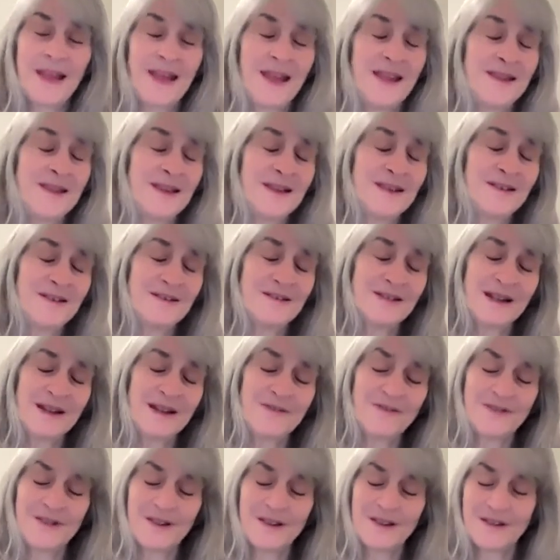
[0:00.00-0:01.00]
And they don't
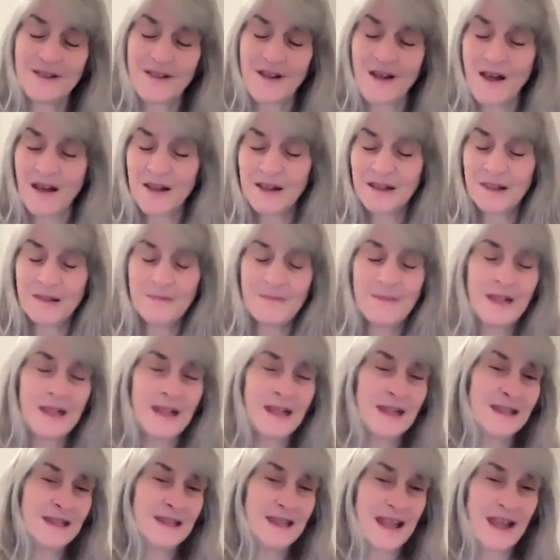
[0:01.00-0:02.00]
have to talk to
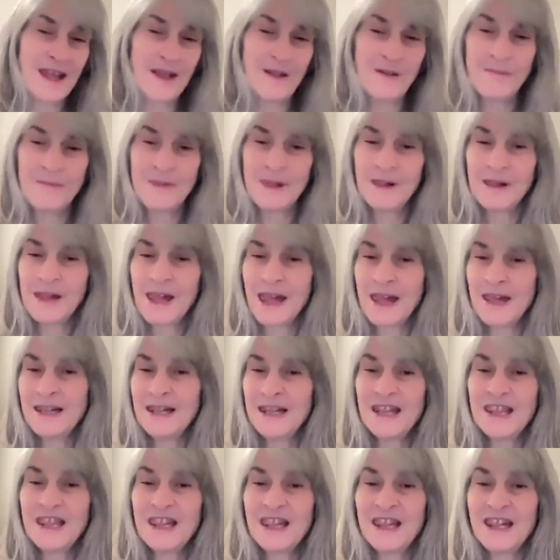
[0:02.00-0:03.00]
me and tell me
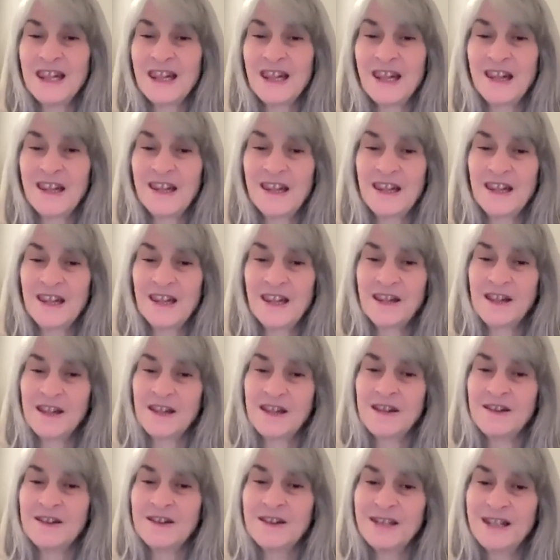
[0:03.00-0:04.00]
anything
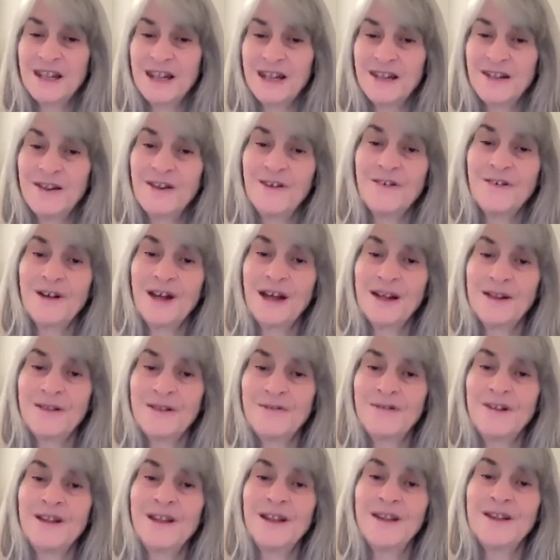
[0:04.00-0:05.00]
because I know how to
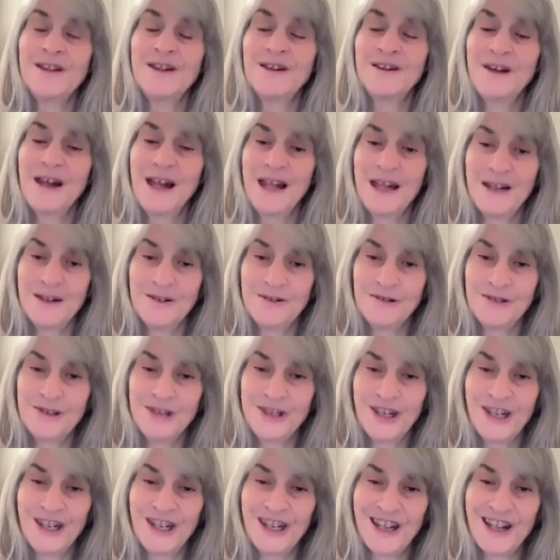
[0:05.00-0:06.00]
read their
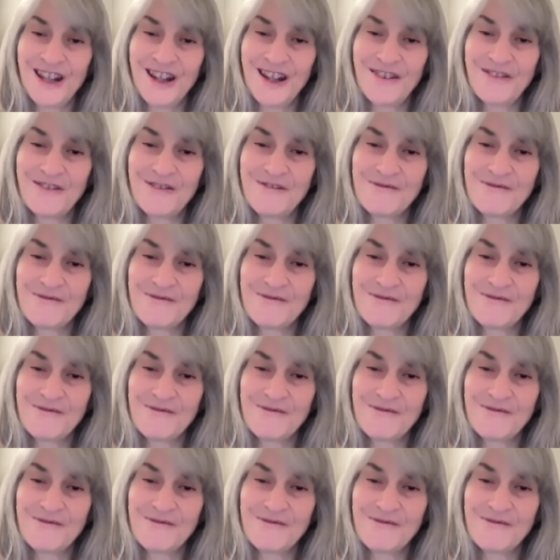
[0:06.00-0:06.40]
energy now.